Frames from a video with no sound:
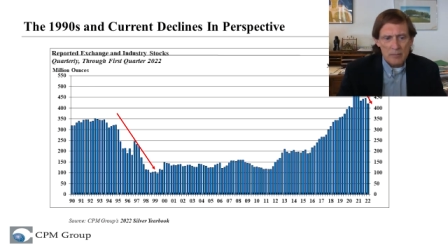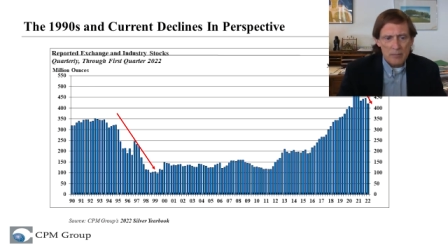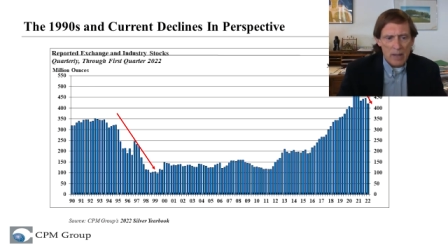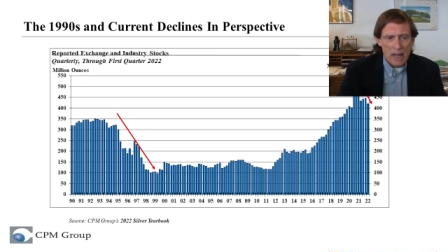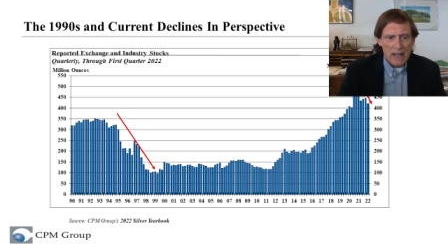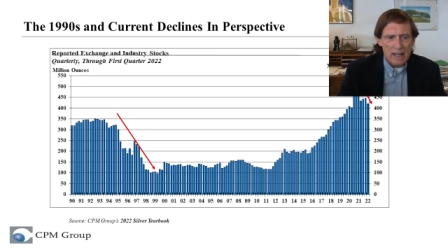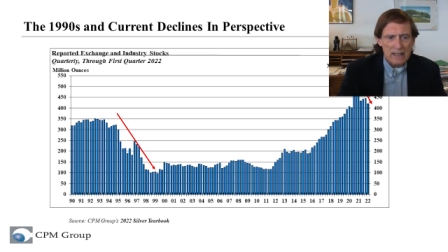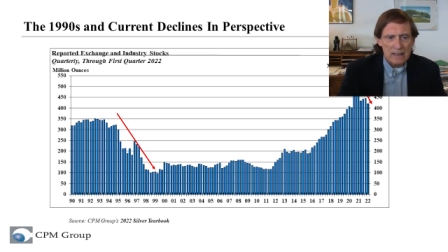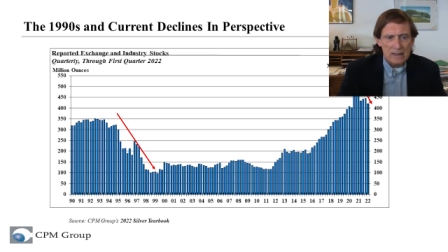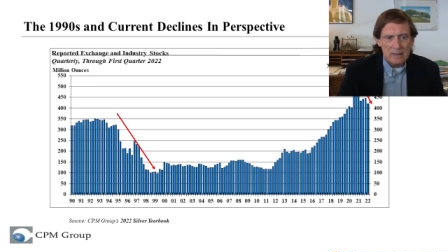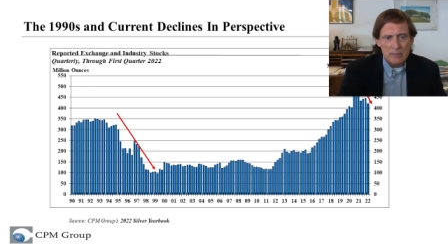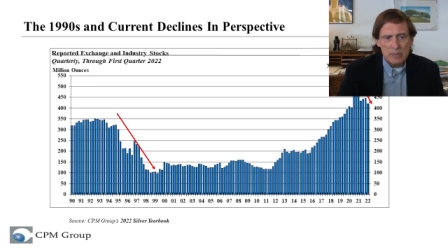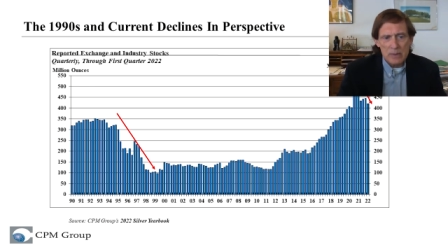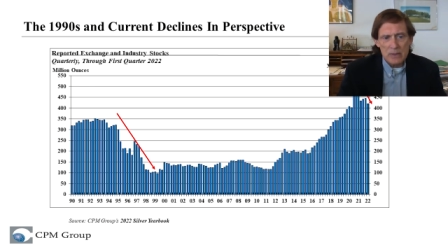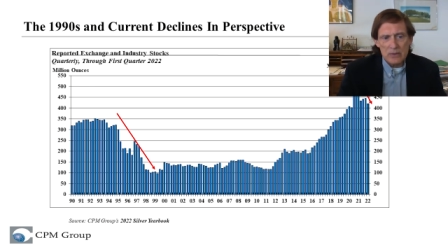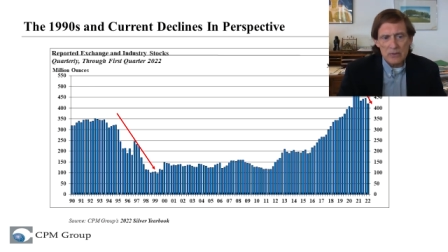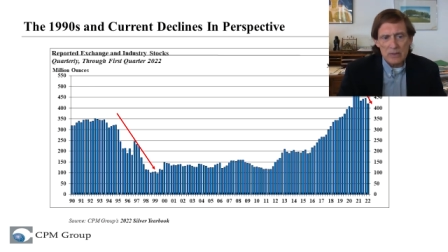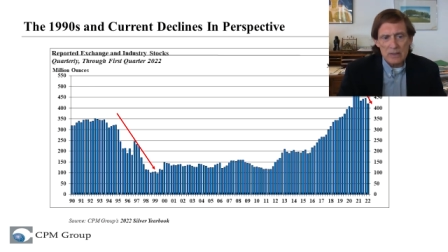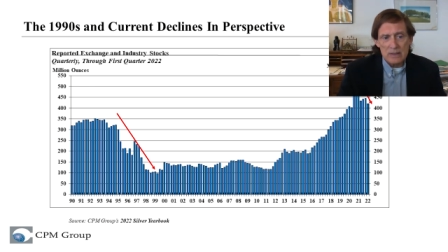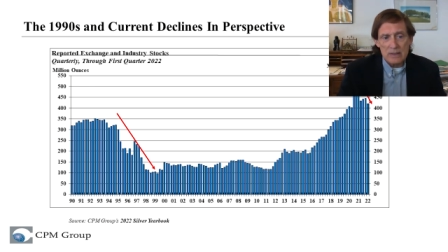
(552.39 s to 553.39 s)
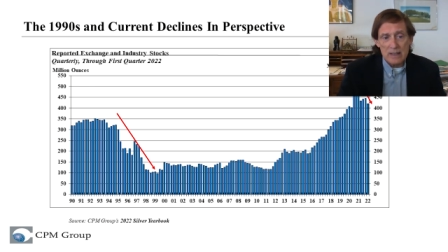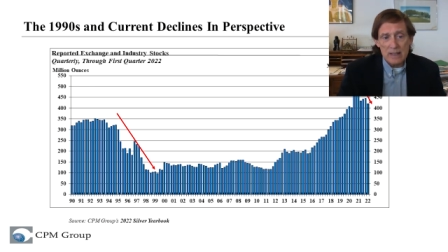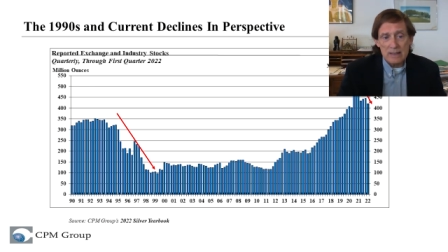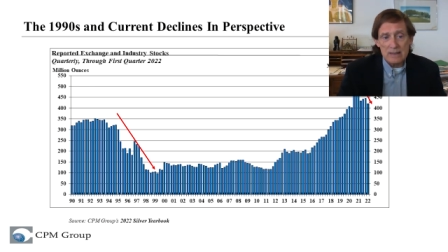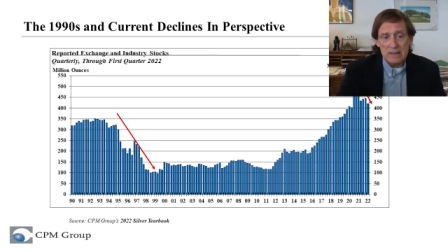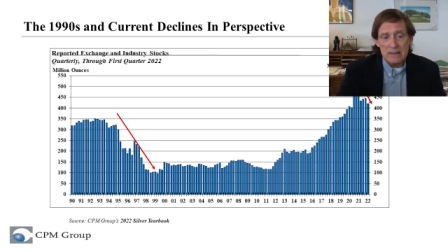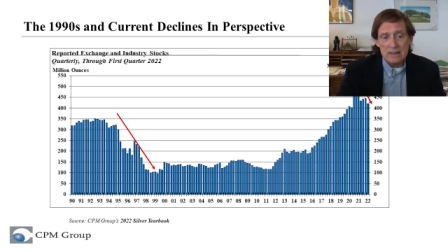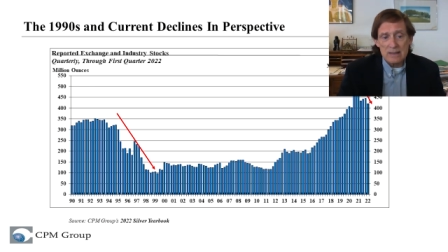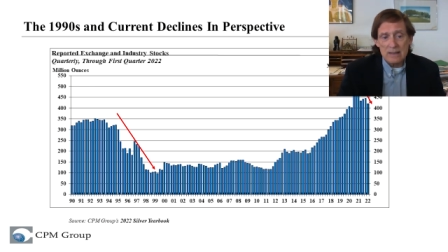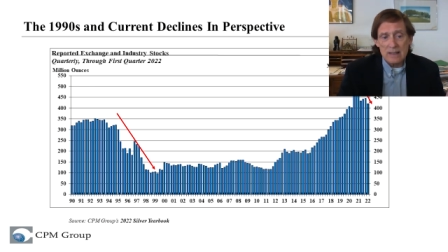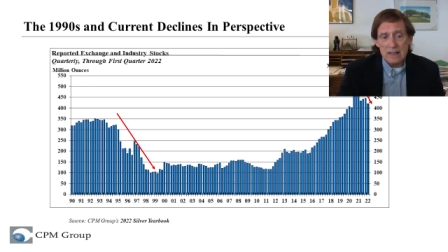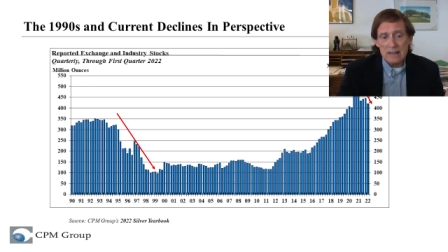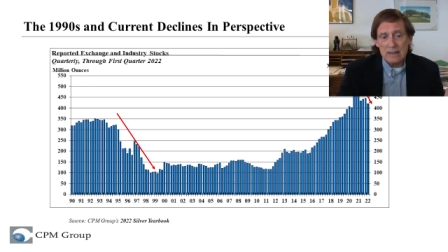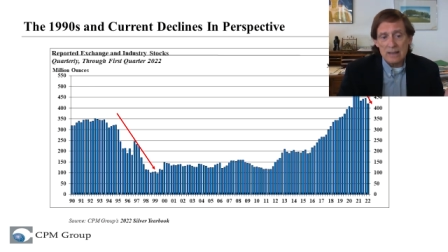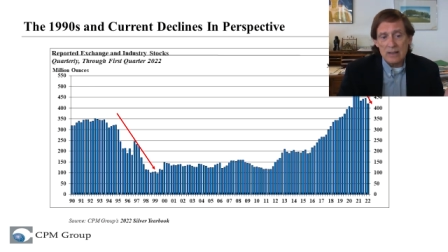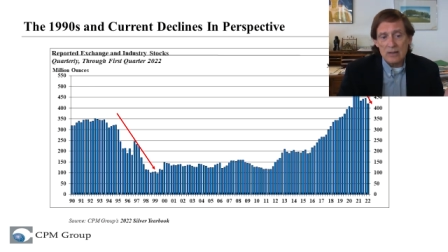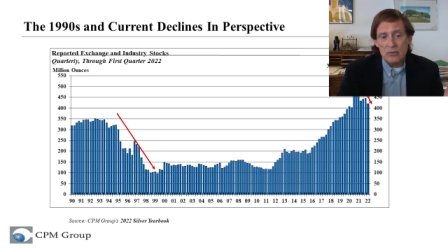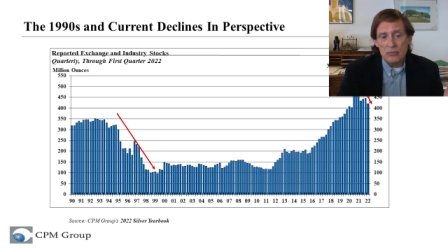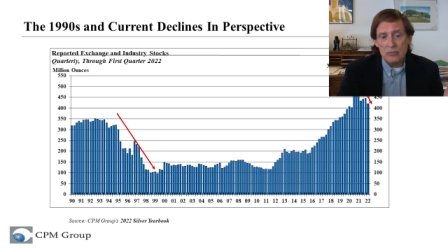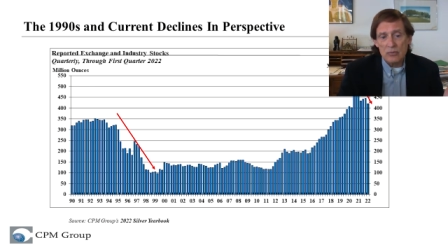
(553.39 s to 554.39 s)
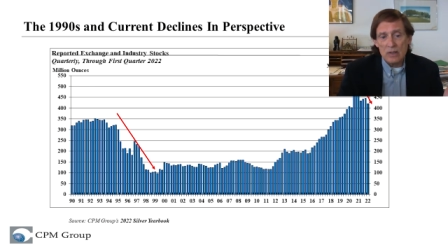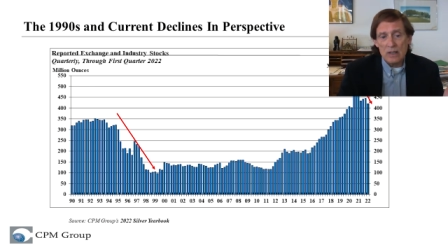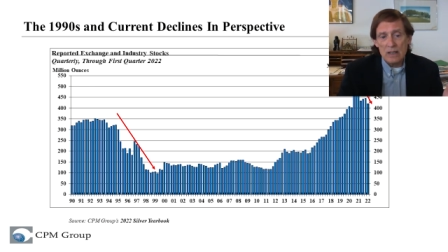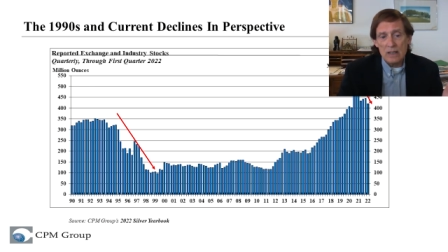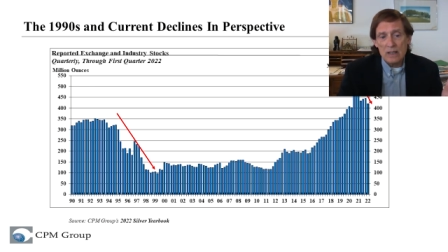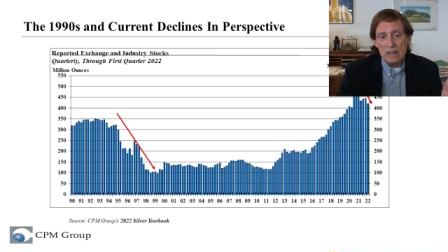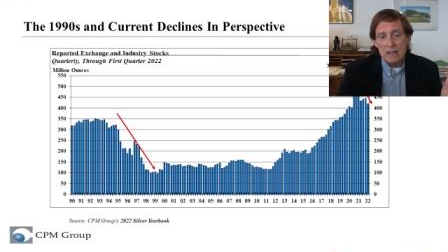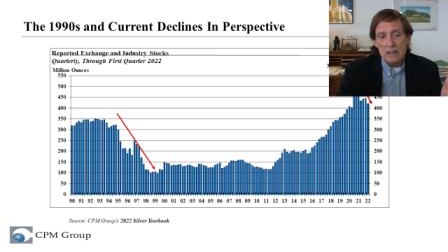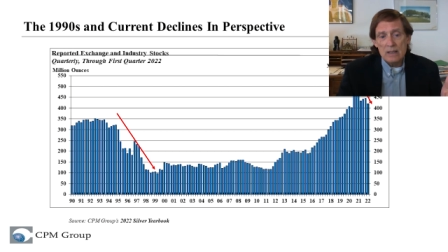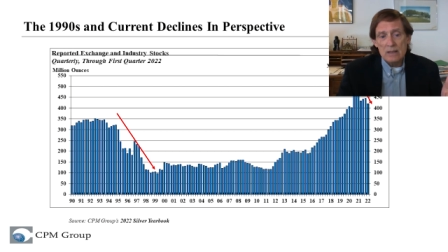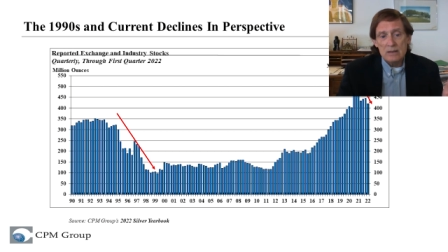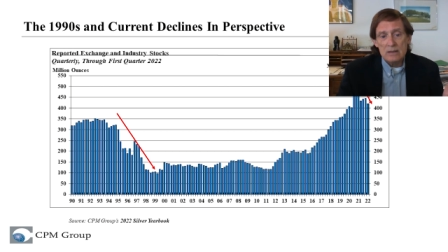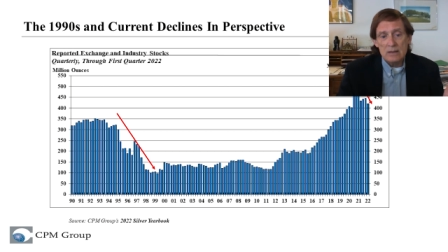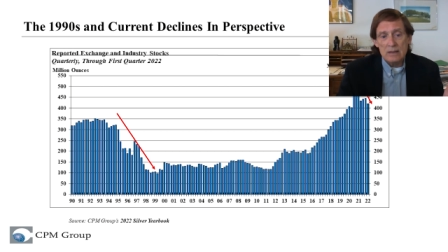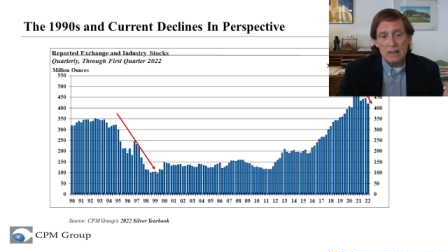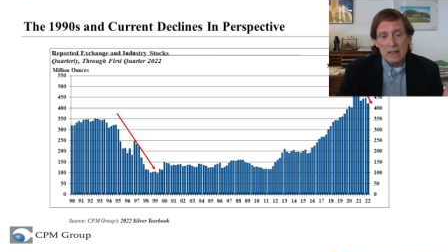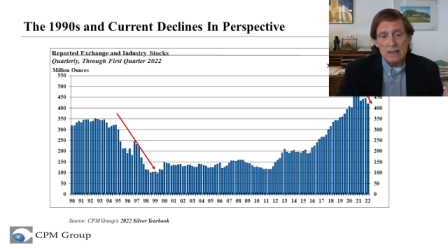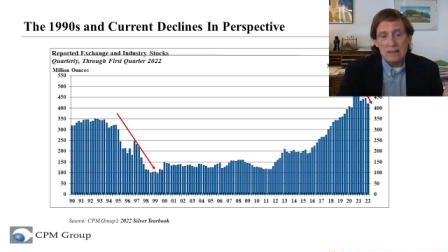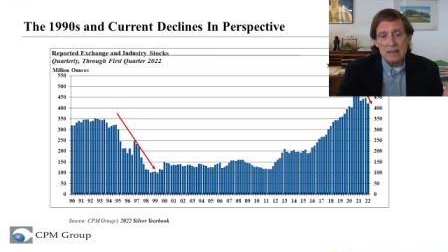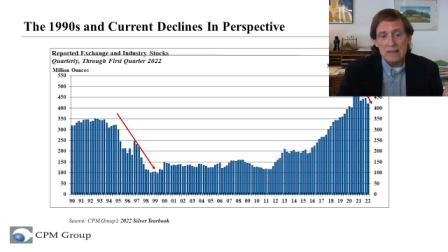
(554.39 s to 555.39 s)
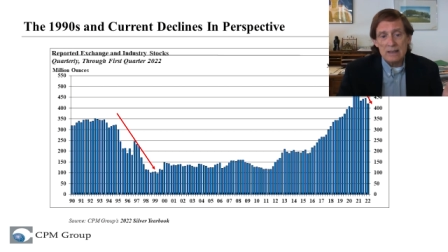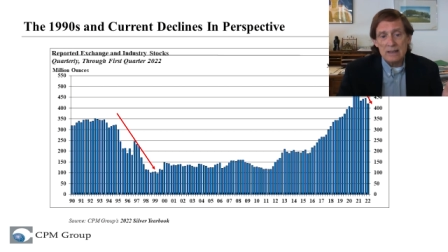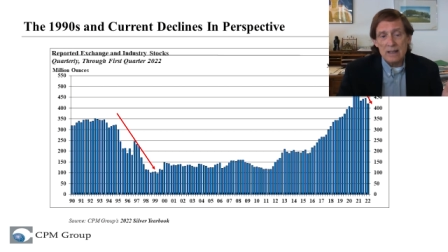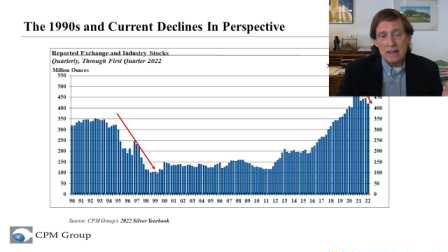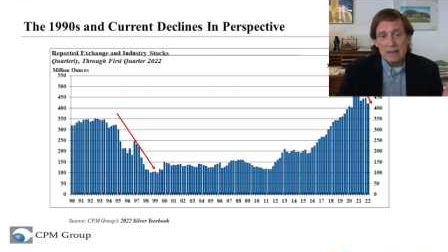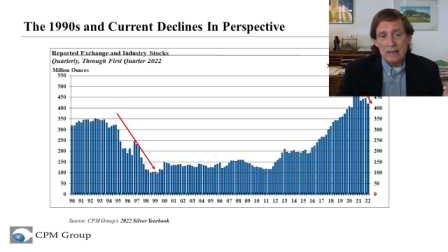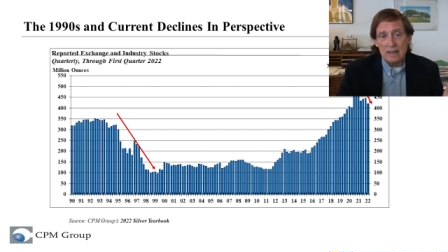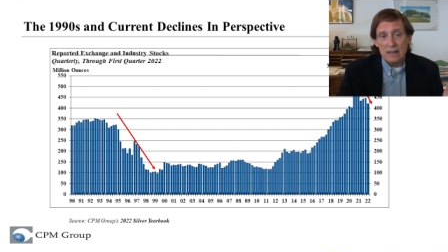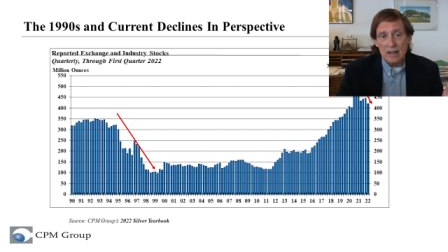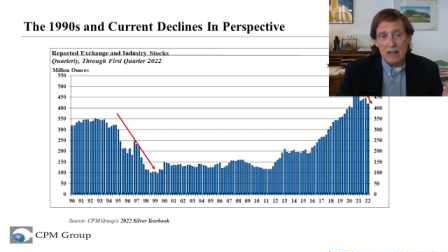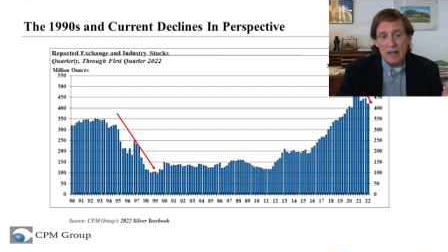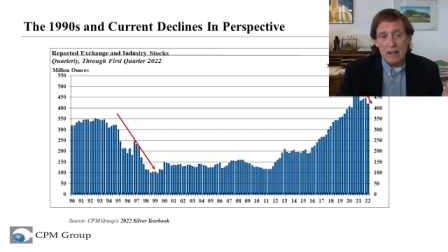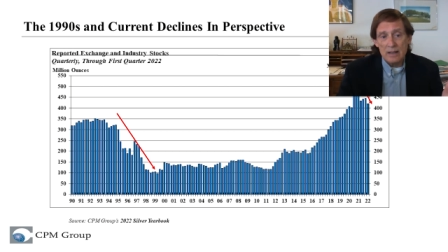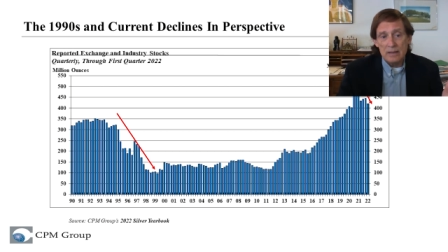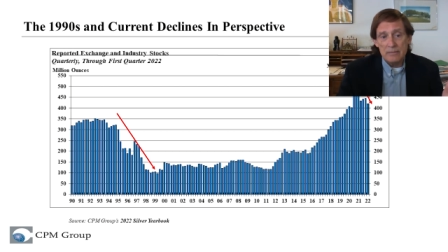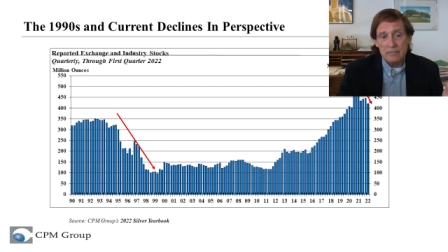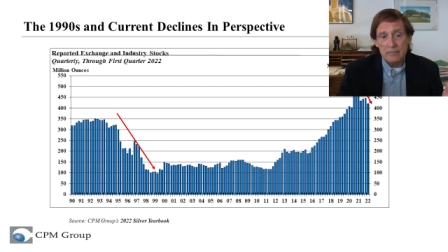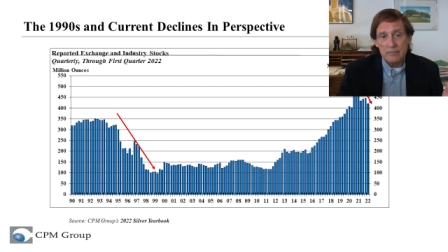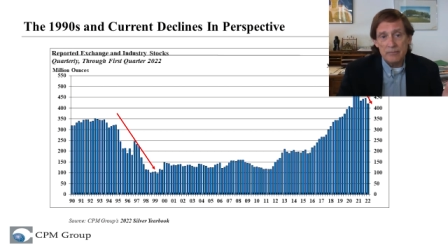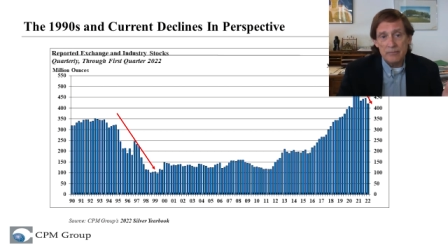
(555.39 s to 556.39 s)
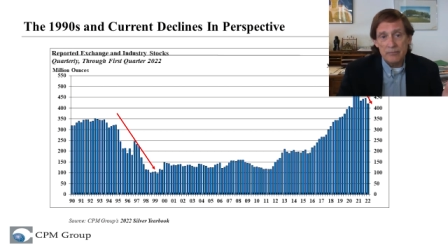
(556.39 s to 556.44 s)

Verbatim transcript: back in the period nineteen ninety-three to nineteen ninety-nine,